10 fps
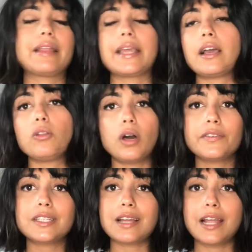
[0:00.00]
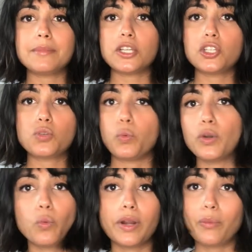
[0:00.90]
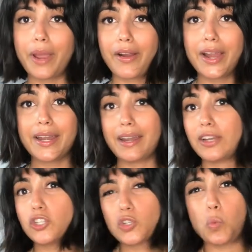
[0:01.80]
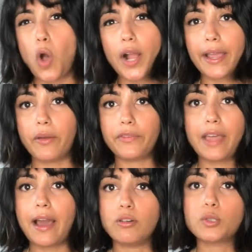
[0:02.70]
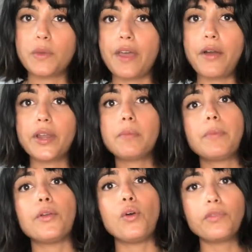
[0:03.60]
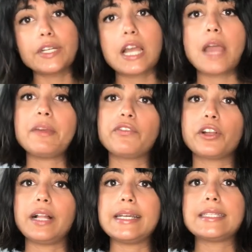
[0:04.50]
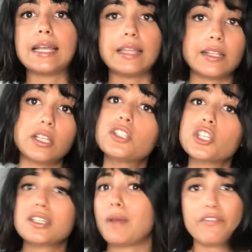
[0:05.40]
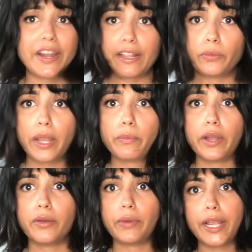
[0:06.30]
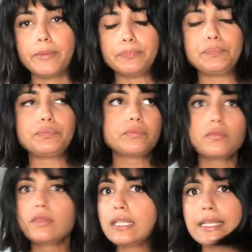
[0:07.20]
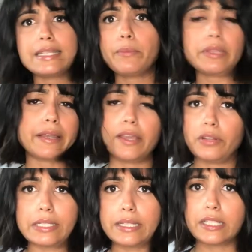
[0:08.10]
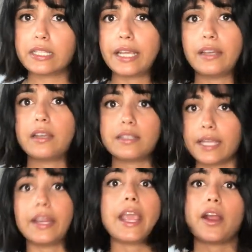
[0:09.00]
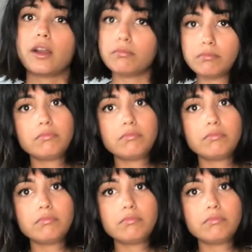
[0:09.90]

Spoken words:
like a lot of the times I just wouldn't want to wear it and I just walk out of the house without it. But over time I've realized that it's just about finding the right one, right? Same with any other skincare